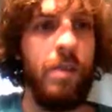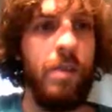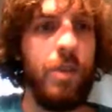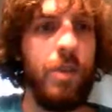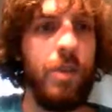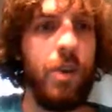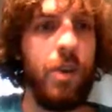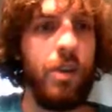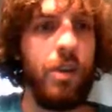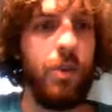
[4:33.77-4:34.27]

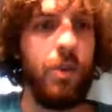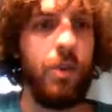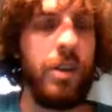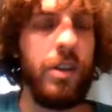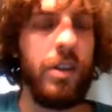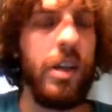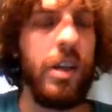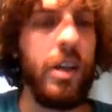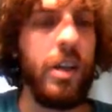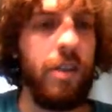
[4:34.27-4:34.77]
Okay, so we
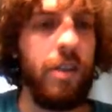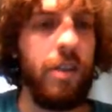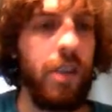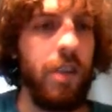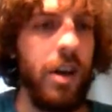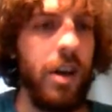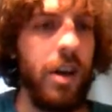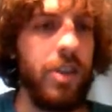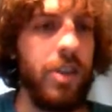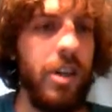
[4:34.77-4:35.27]
take that
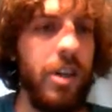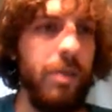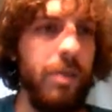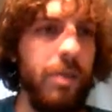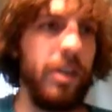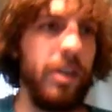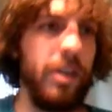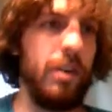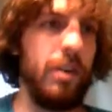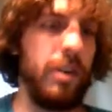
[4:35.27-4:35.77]
raw
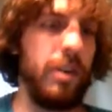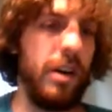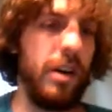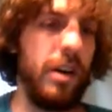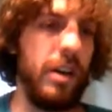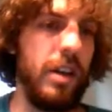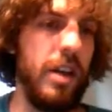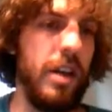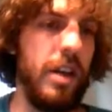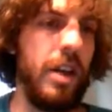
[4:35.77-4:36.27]
GDP number,
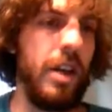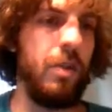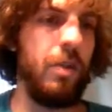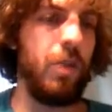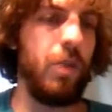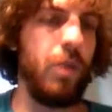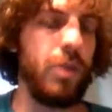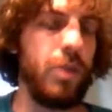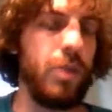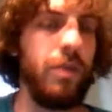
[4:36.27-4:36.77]
and
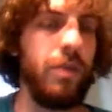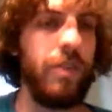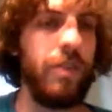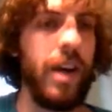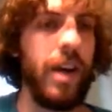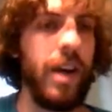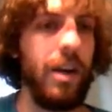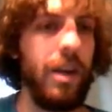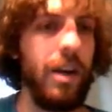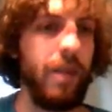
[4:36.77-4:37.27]
then once we've
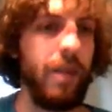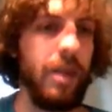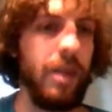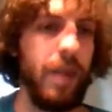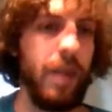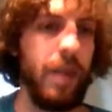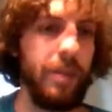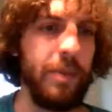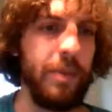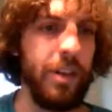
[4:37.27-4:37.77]
divided it by the
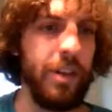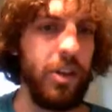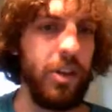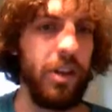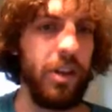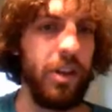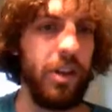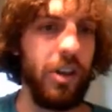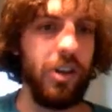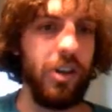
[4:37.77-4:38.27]

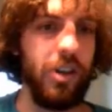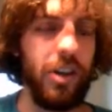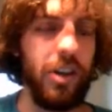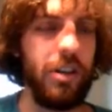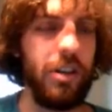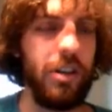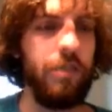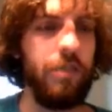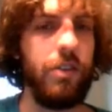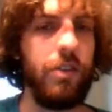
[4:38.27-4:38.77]
population and
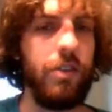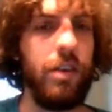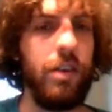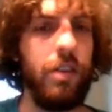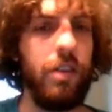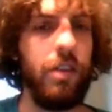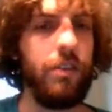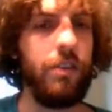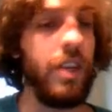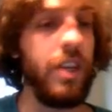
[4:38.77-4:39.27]
adjusted for
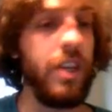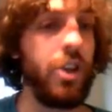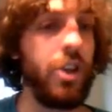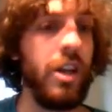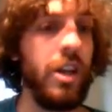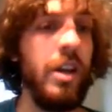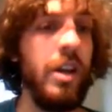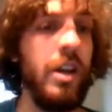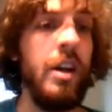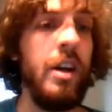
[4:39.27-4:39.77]

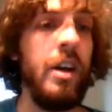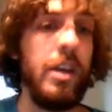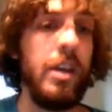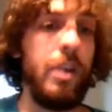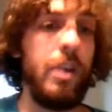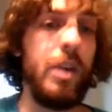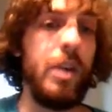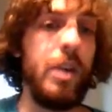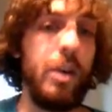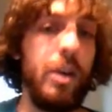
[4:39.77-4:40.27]
inflation,
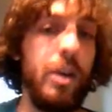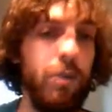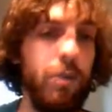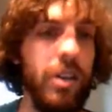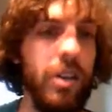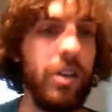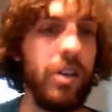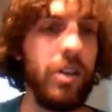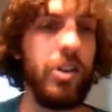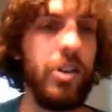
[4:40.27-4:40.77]
then we get
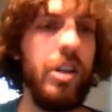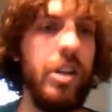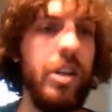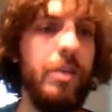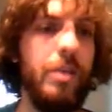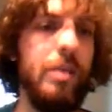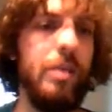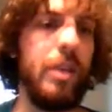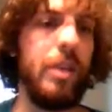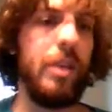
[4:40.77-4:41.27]
real
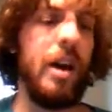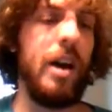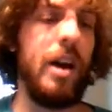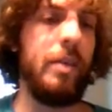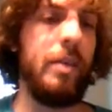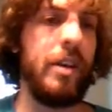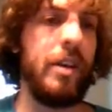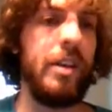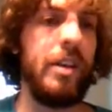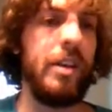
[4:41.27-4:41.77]
GDP per
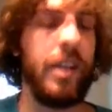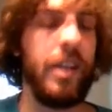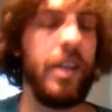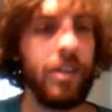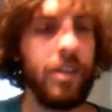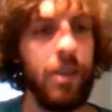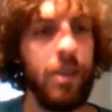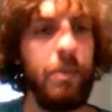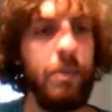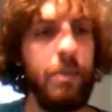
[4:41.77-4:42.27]
capita, and
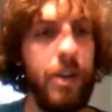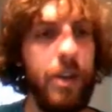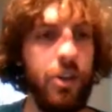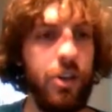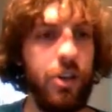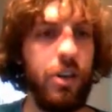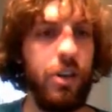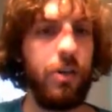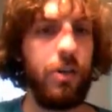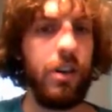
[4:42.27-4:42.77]
that's the
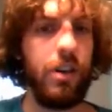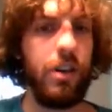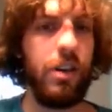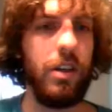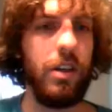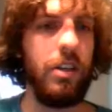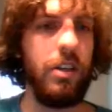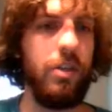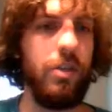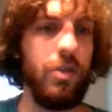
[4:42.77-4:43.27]
measure that we're
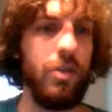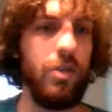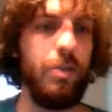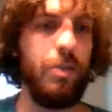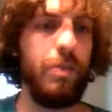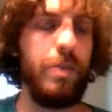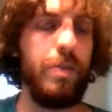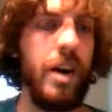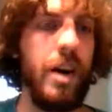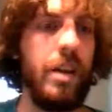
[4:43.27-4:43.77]
going to use.
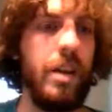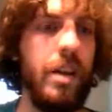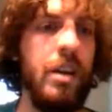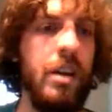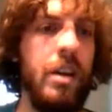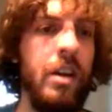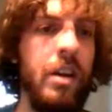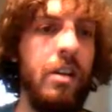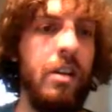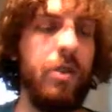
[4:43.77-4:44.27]
But,
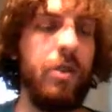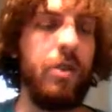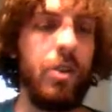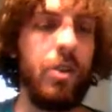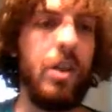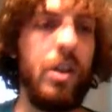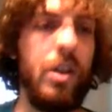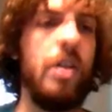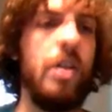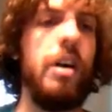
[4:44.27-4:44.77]
of
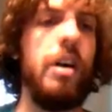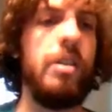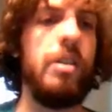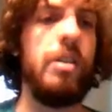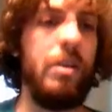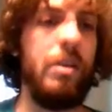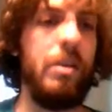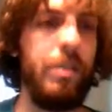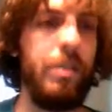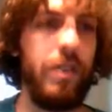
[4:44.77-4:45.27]
course, there are
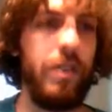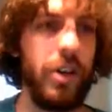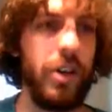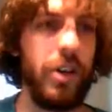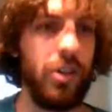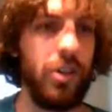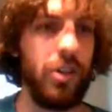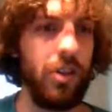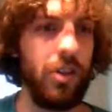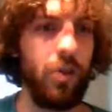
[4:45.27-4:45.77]
other
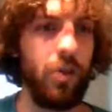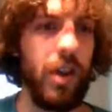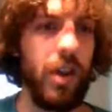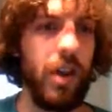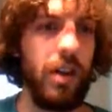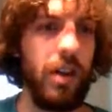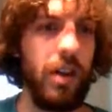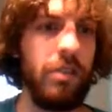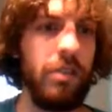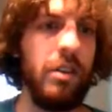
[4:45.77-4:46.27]
imperfections as
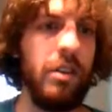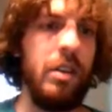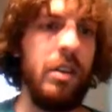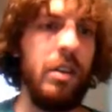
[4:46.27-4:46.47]
well.